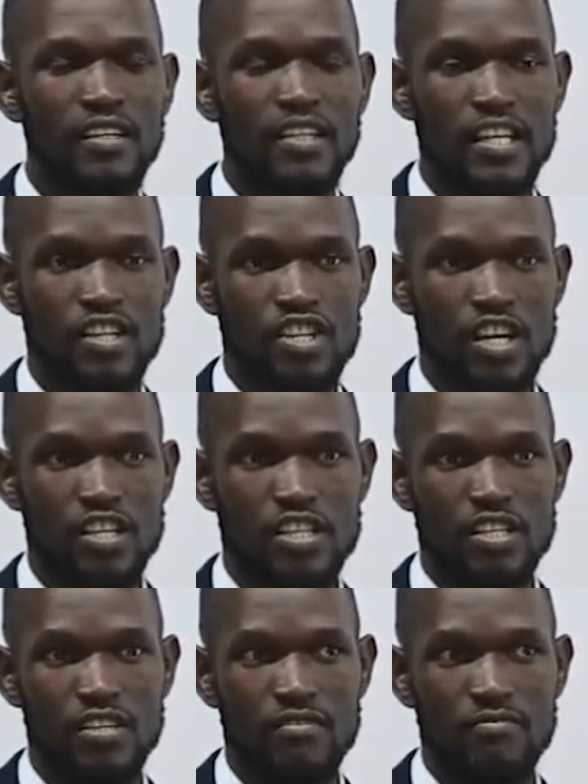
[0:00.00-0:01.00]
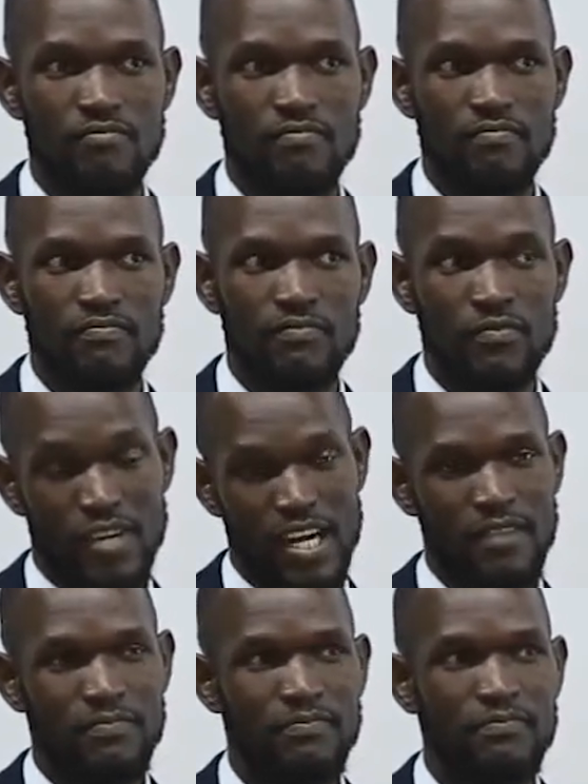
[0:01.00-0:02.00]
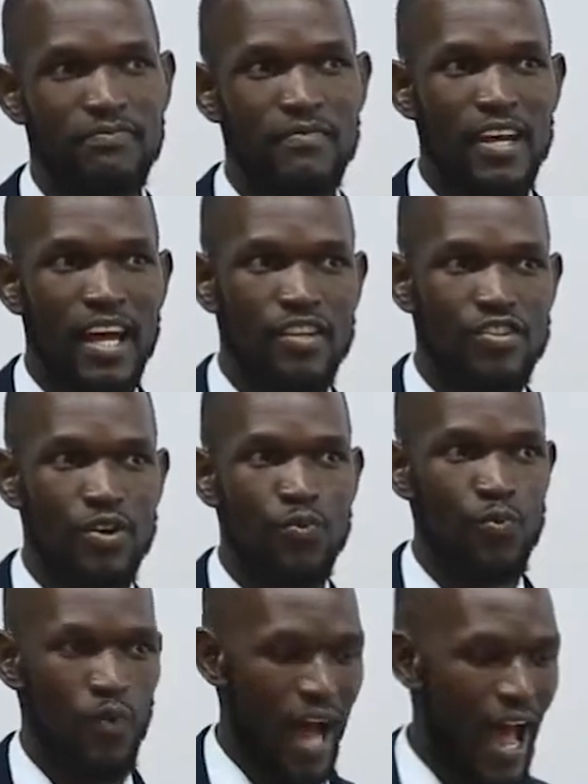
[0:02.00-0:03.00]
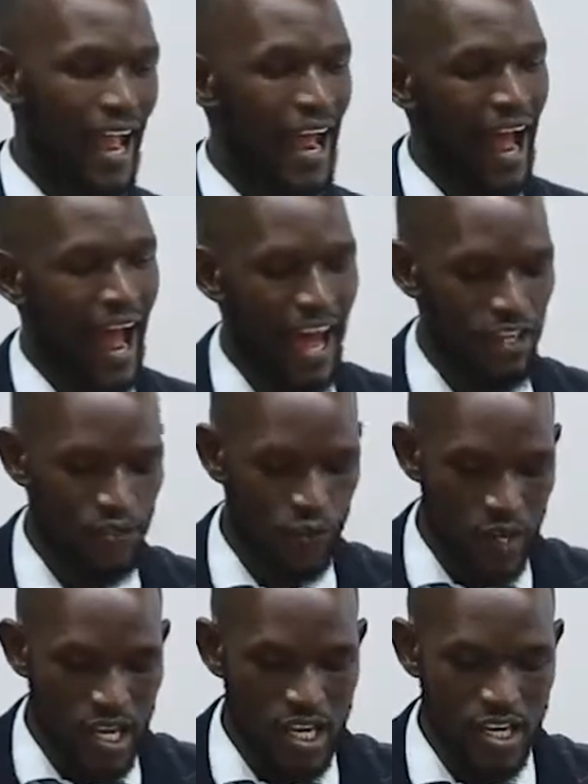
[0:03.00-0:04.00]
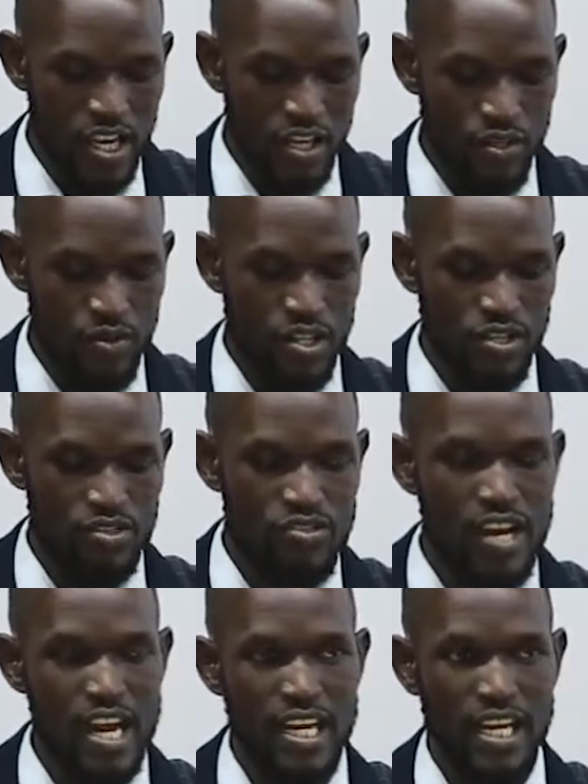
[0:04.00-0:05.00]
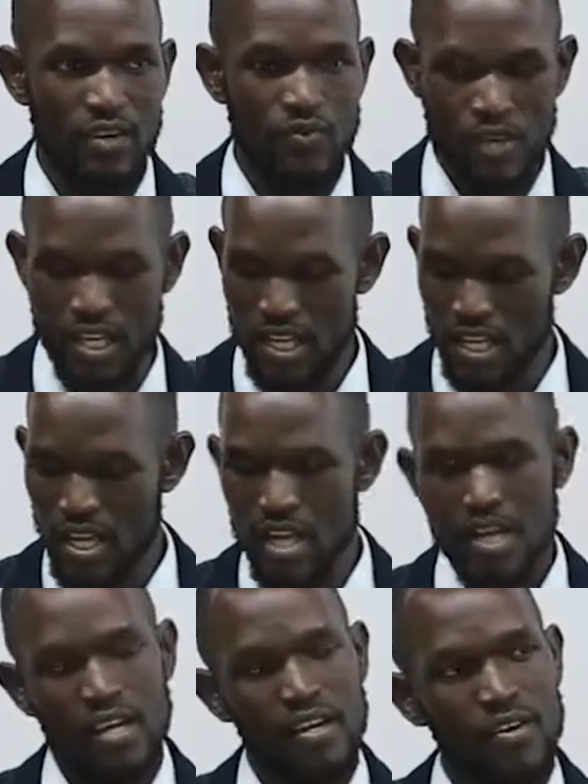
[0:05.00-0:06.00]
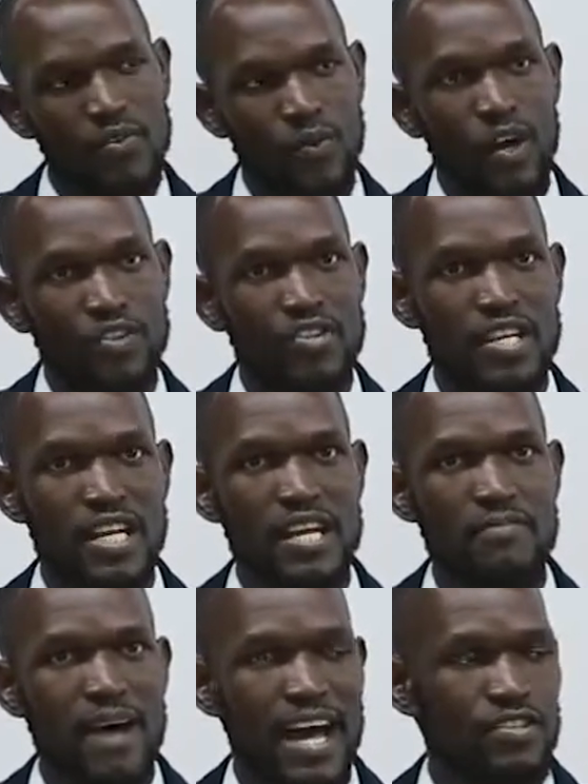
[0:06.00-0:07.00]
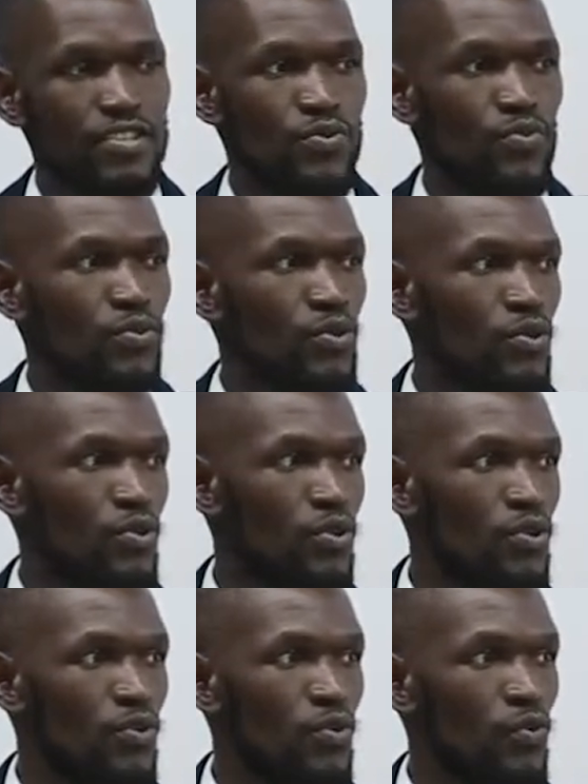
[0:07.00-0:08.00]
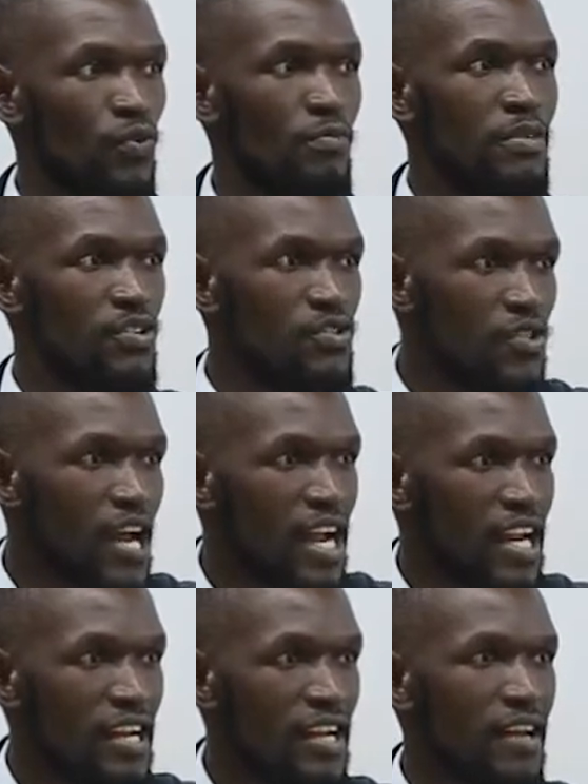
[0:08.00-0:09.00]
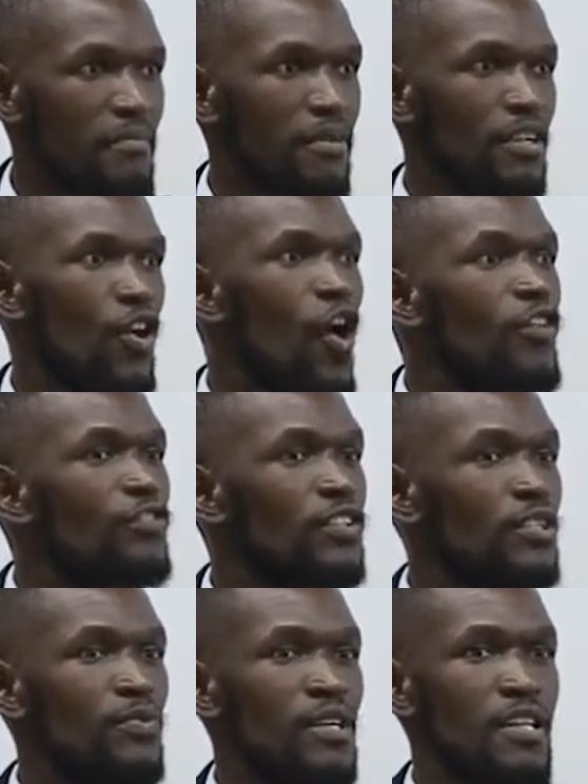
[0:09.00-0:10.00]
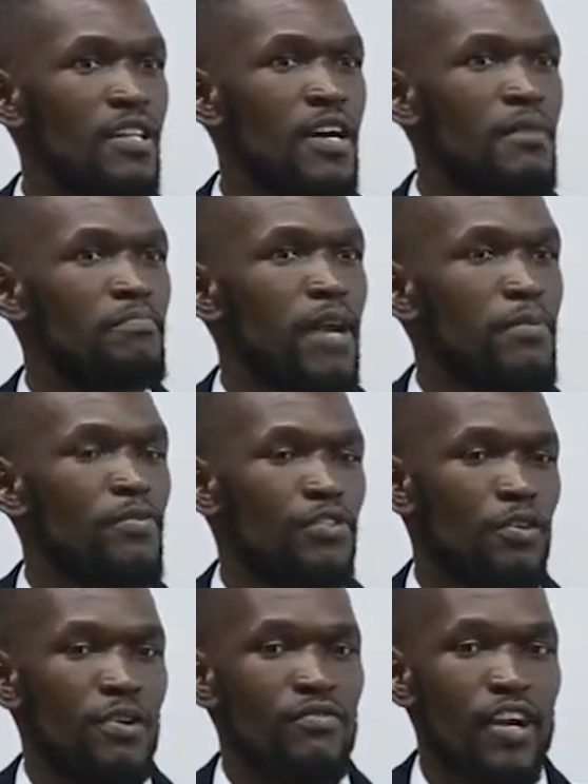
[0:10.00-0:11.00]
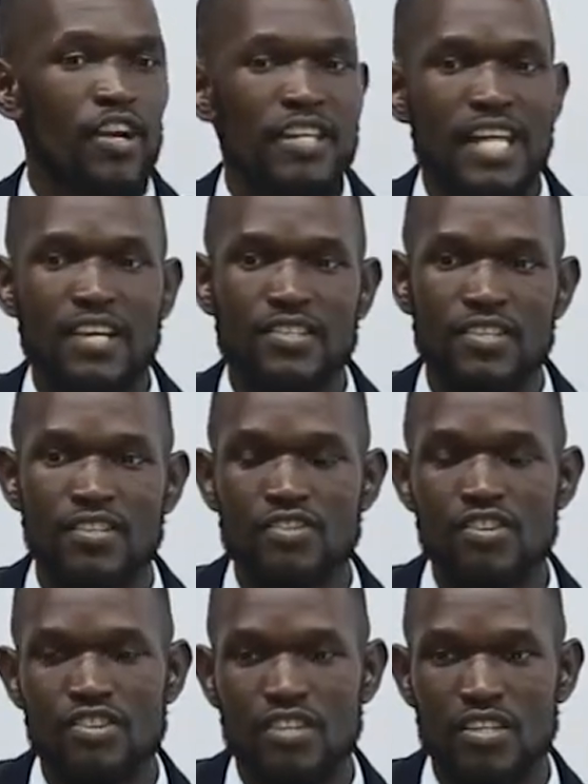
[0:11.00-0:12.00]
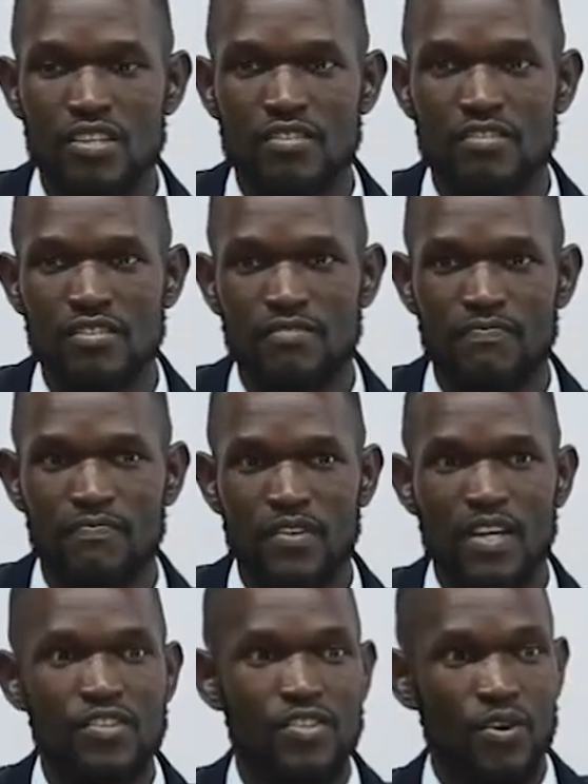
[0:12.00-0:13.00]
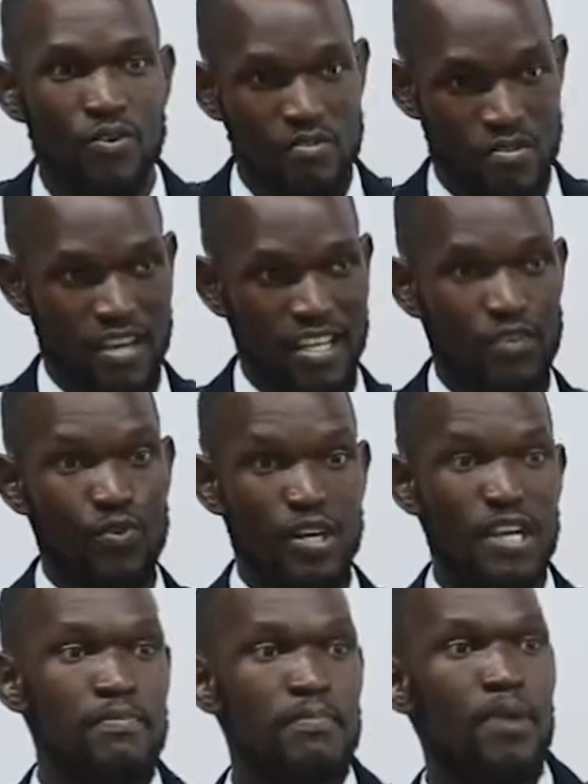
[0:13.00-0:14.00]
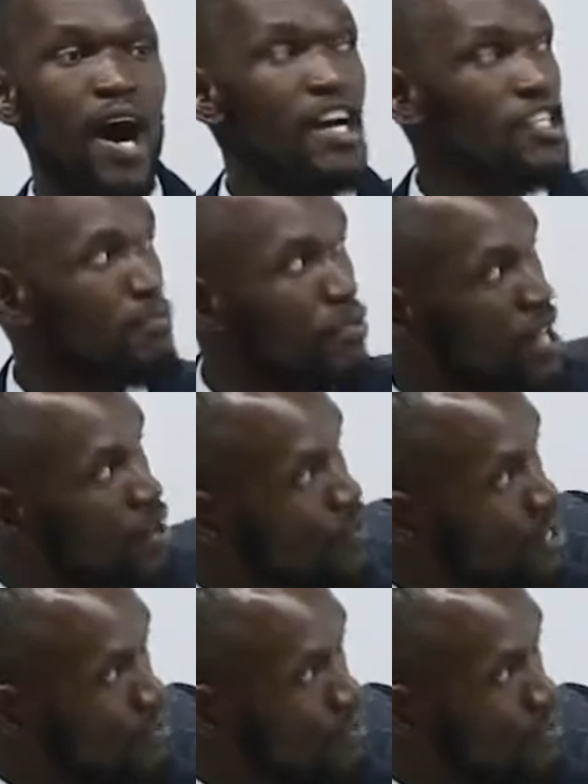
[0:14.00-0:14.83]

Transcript: lead a church, right? And so as we do this training, we, we also need pastors who, who have been trained, but hopefully with people from a recognized institution. So could it be possible that we